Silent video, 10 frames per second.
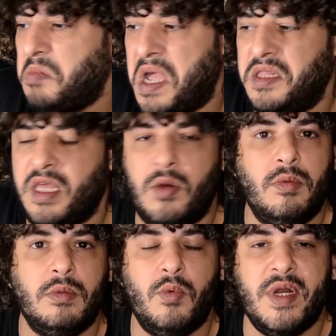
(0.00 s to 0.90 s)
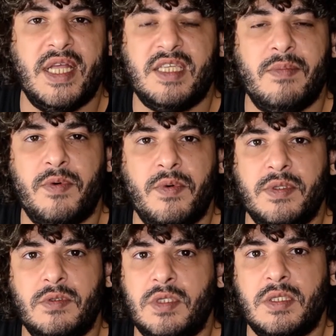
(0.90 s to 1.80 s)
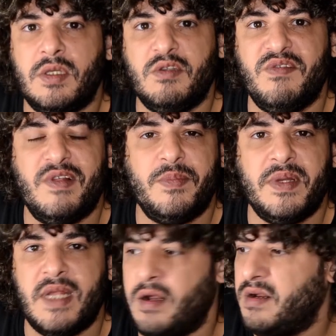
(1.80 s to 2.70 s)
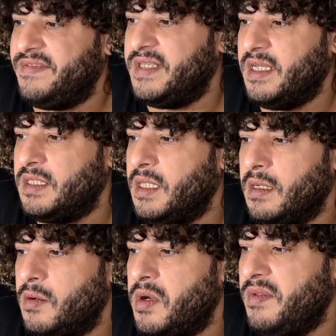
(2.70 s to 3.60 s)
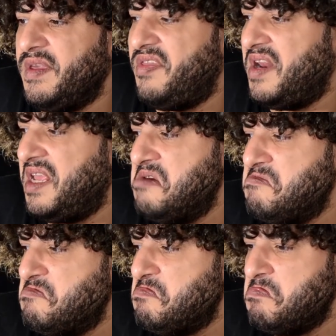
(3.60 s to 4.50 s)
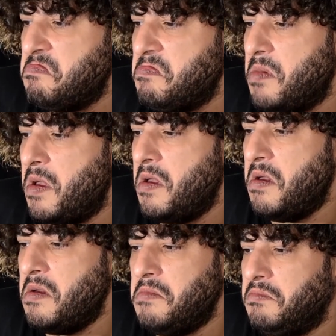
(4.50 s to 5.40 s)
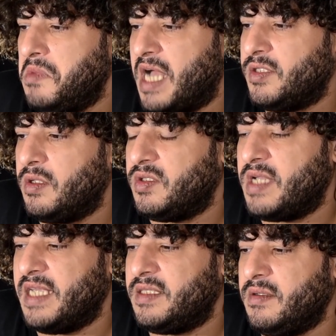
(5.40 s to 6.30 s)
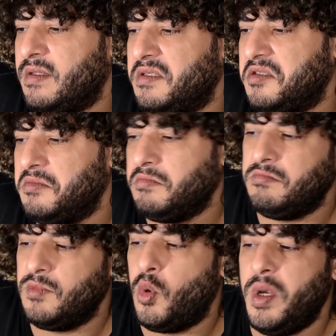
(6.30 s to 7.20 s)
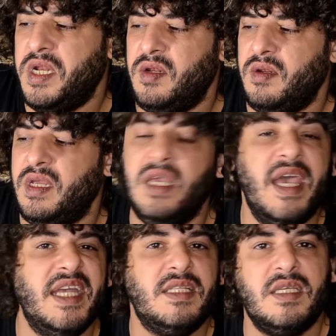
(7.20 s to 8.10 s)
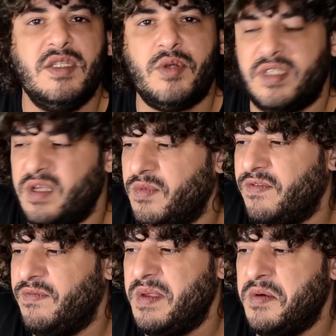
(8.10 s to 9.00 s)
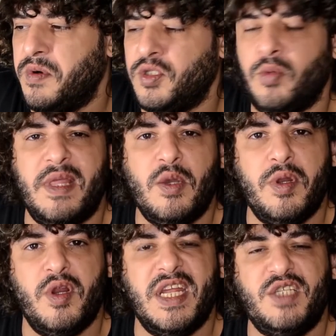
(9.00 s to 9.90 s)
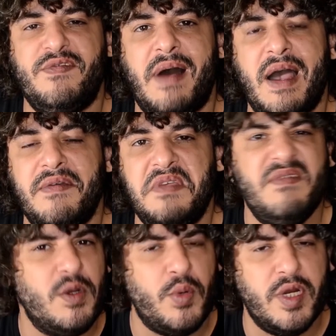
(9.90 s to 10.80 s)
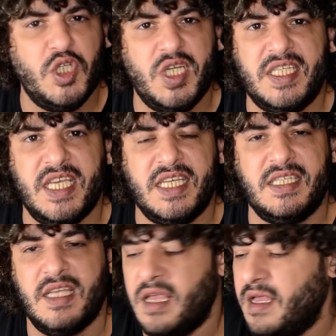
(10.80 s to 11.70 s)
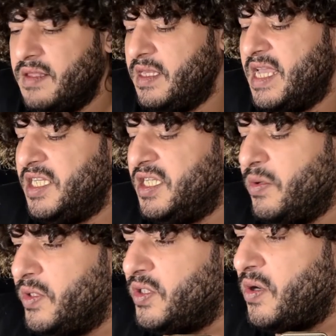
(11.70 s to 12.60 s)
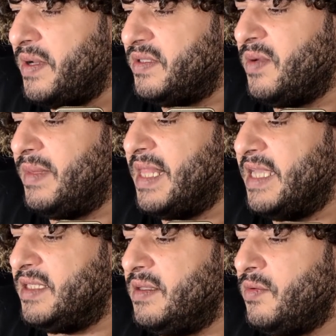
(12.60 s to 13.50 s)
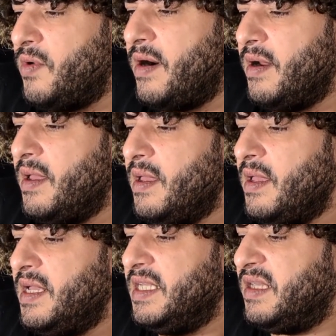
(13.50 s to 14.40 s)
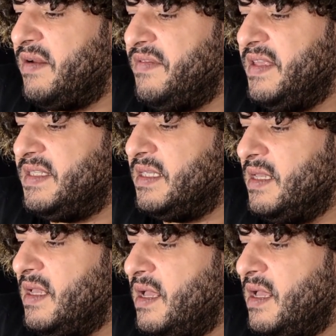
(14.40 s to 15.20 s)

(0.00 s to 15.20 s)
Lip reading: And then win a tempo with just a developing knight on f6. Queen on d3. Castles. Queen in e8. Interesting move. Maybe we want to play queen on h5. Even queen on g6. The engine was showing some lines where instead of this,